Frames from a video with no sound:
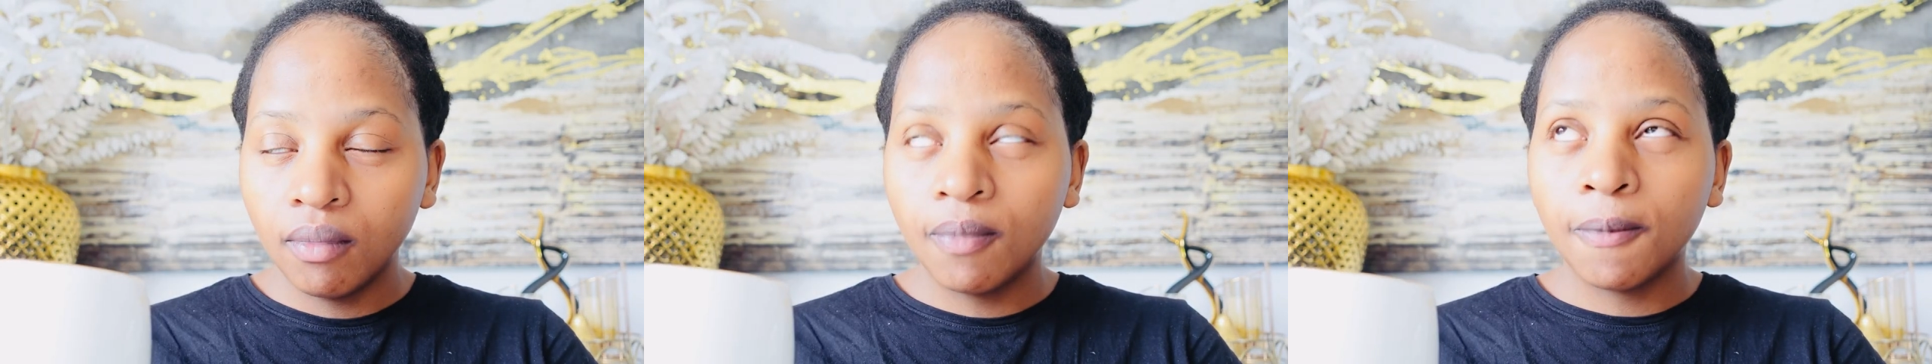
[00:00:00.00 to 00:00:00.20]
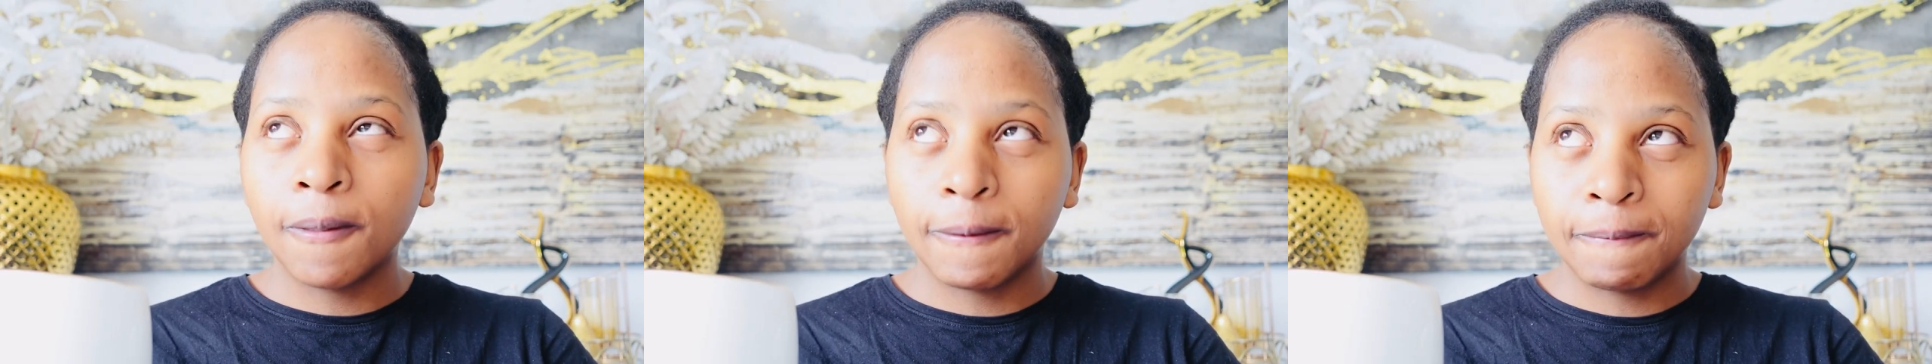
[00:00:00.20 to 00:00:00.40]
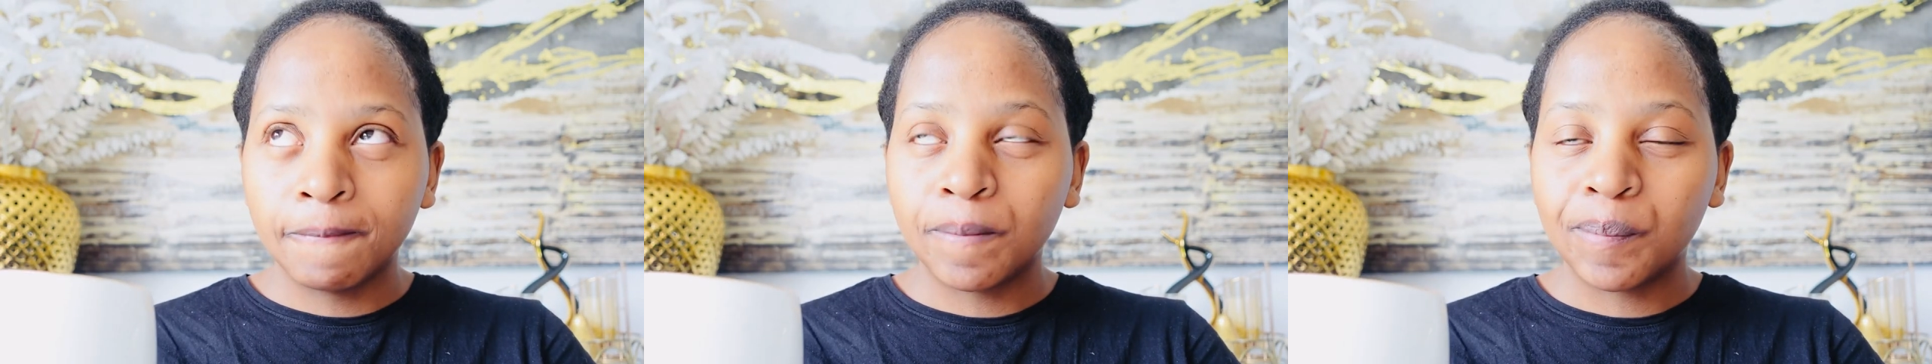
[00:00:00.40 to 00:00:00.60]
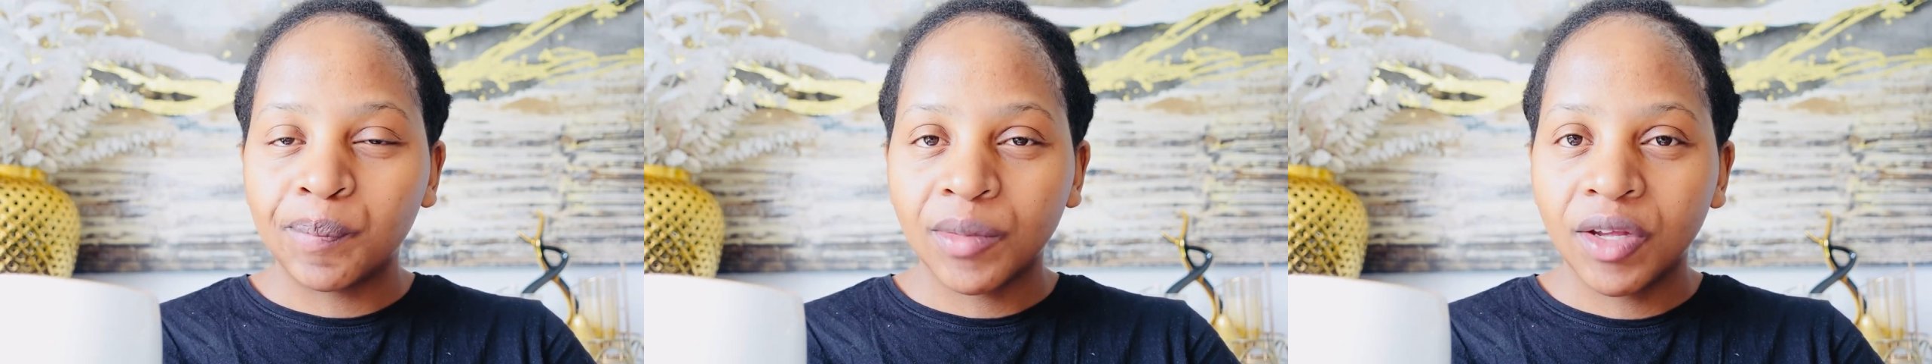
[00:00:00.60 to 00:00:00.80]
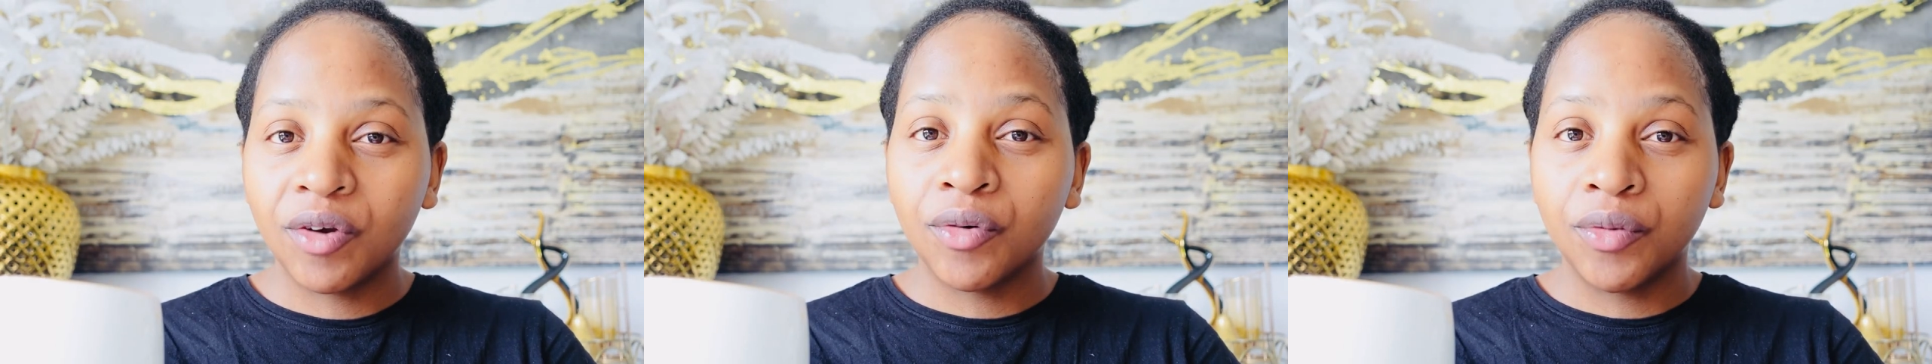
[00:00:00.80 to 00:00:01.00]
Mm,
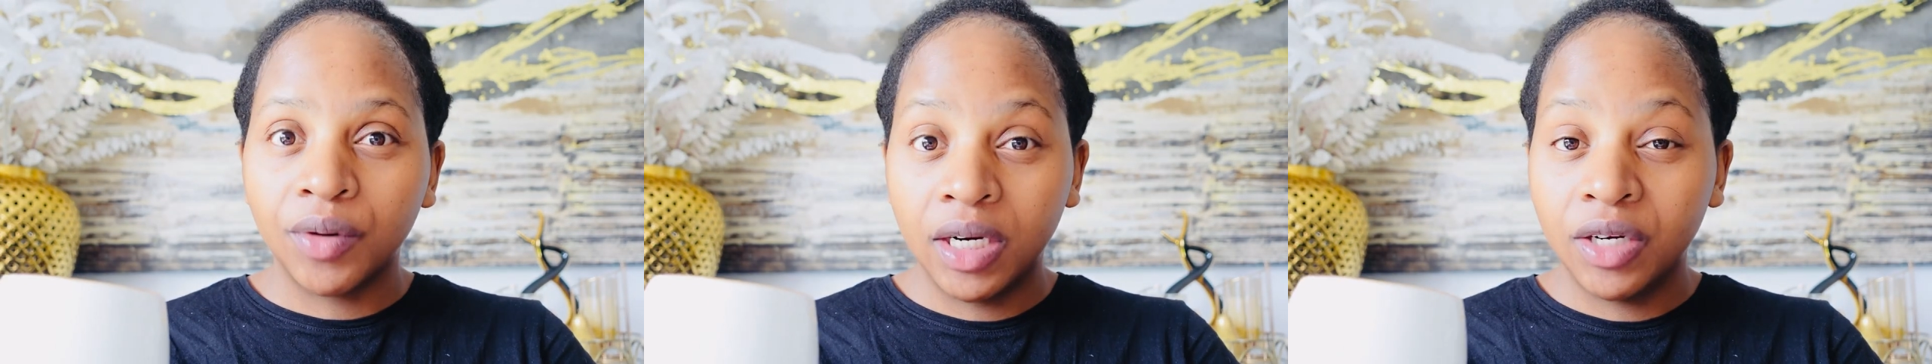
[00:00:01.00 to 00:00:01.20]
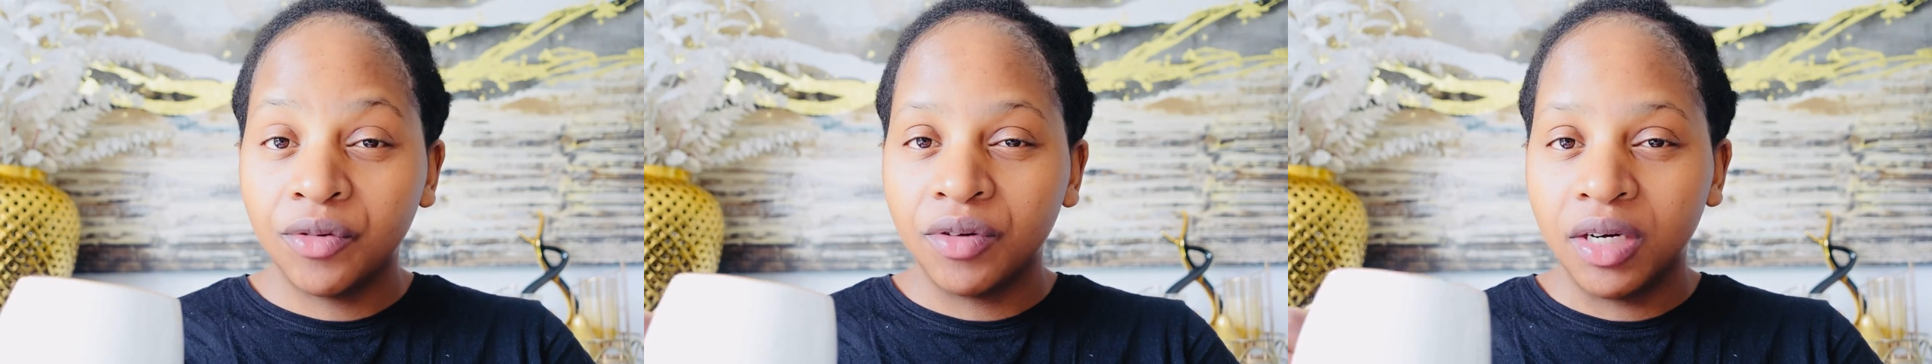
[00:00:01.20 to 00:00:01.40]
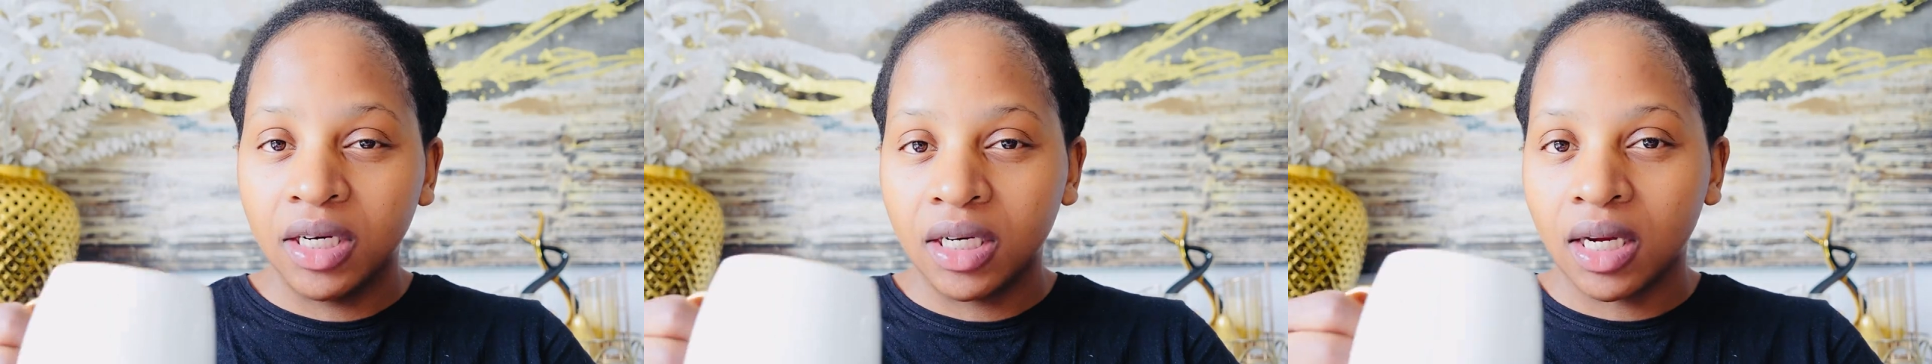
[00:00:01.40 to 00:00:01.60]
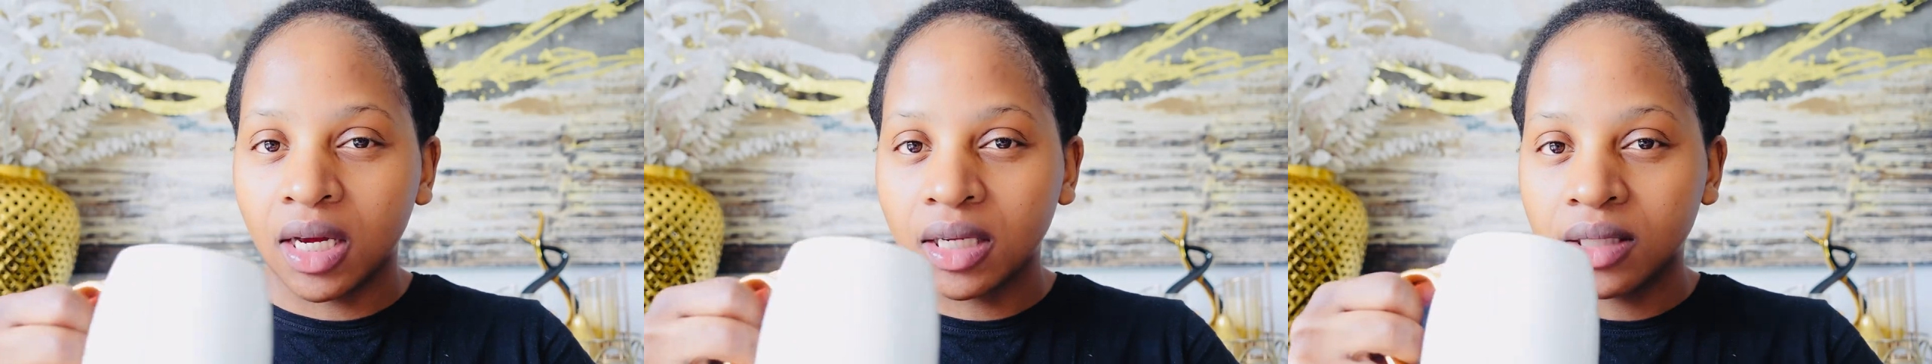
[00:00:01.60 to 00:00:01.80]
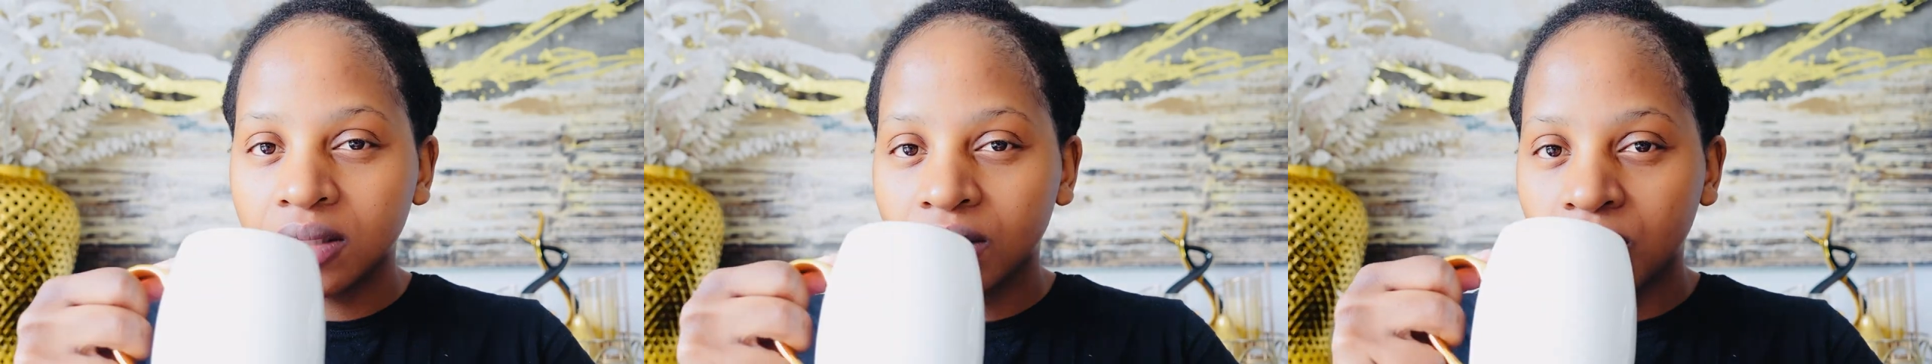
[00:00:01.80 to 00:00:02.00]
really, really
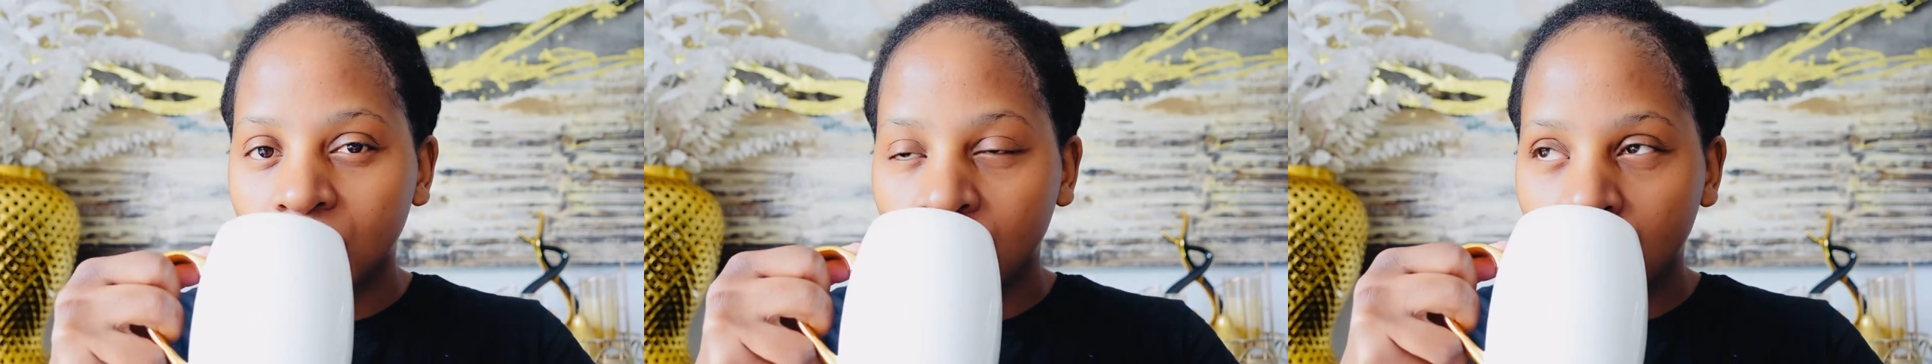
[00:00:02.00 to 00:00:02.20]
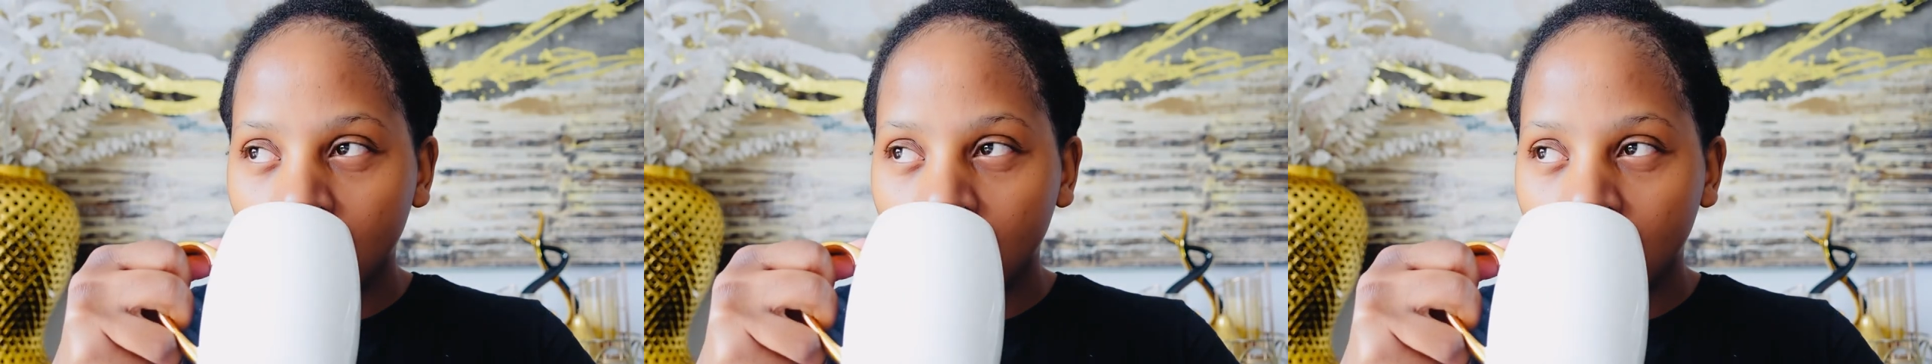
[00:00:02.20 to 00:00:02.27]
nice.